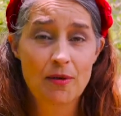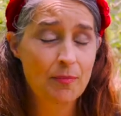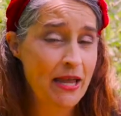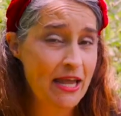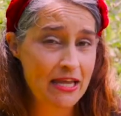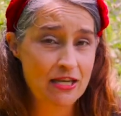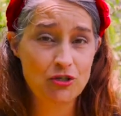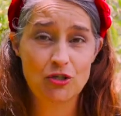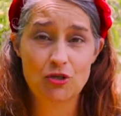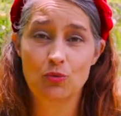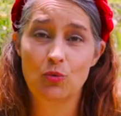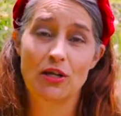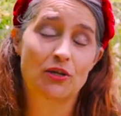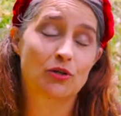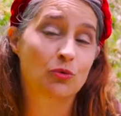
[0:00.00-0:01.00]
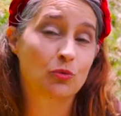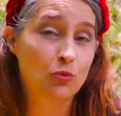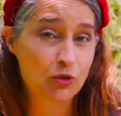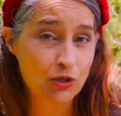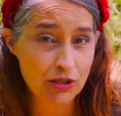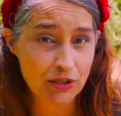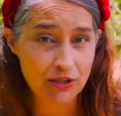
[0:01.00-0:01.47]
paid you what you're
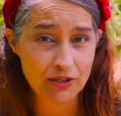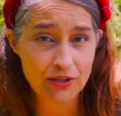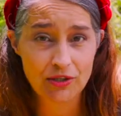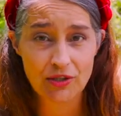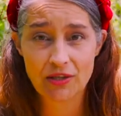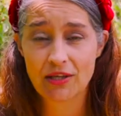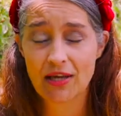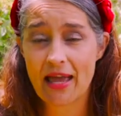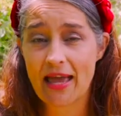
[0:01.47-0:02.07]
worth?